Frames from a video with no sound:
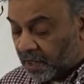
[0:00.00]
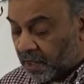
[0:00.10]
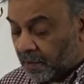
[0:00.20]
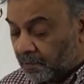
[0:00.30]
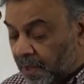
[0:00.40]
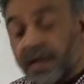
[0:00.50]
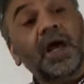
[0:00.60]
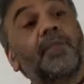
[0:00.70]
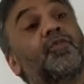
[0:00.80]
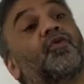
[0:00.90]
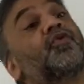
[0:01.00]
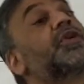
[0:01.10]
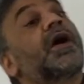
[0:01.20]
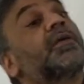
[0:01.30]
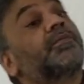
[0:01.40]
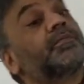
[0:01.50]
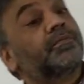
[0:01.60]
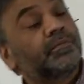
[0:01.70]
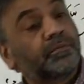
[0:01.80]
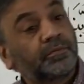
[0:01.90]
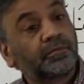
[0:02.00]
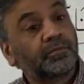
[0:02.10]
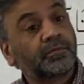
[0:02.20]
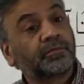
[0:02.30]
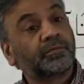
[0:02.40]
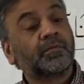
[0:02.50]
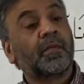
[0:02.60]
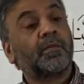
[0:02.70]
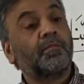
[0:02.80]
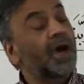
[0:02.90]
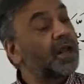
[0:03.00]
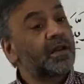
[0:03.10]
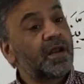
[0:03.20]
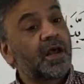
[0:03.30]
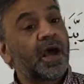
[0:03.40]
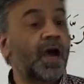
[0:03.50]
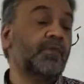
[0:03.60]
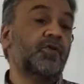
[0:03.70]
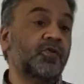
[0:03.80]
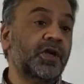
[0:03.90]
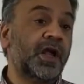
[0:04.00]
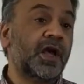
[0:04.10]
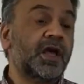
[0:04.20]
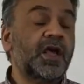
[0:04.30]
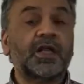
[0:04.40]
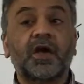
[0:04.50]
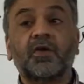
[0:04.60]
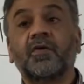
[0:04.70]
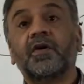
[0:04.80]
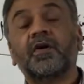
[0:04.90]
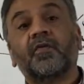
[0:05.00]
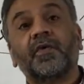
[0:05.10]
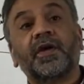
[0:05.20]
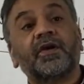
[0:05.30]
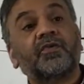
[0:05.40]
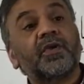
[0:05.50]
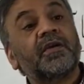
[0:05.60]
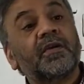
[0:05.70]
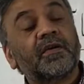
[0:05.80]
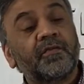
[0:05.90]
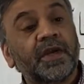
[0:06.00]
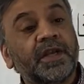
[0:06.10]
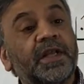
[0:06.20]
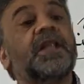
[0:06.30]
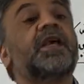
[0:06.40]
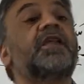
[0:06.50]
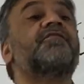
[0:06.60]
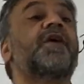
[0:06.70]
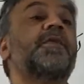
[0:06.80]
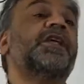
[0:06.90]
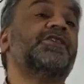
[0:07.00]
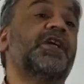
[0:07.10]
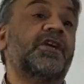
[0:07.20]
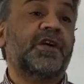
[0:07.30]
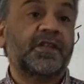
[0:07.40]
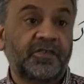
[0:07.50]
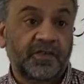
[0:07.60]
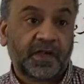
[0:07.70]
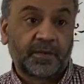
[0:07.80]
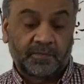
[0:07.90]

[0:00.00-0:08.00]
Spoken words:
Man abuhunna. Man abuhunna. Now we are dealing in feminine gender at this time.